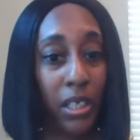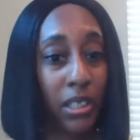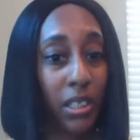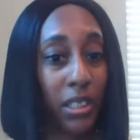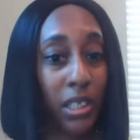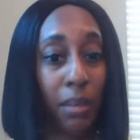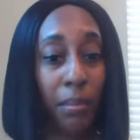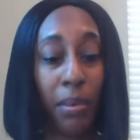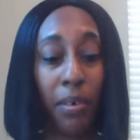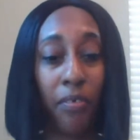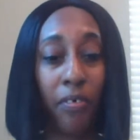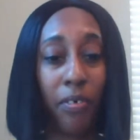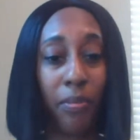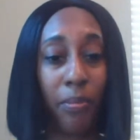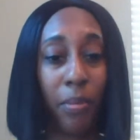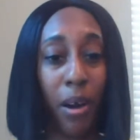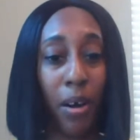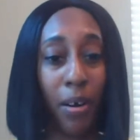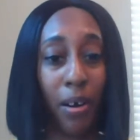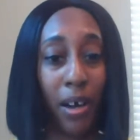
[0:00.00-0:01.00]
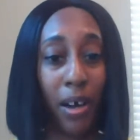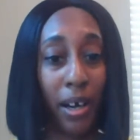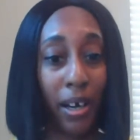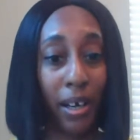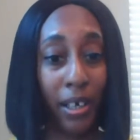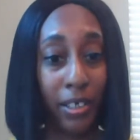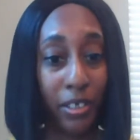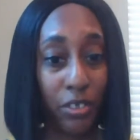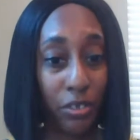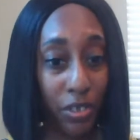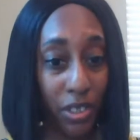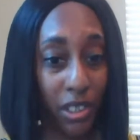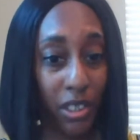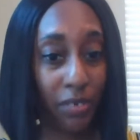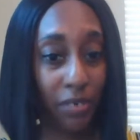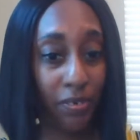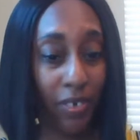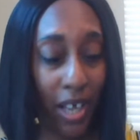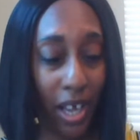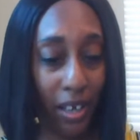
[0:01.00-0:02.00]
some of them are hundreds
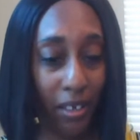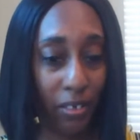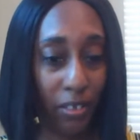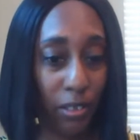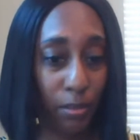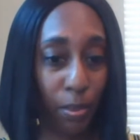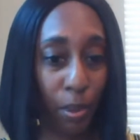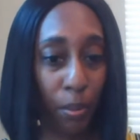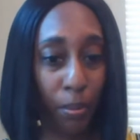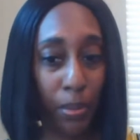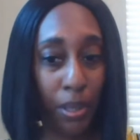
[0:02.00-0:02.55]
of dollars per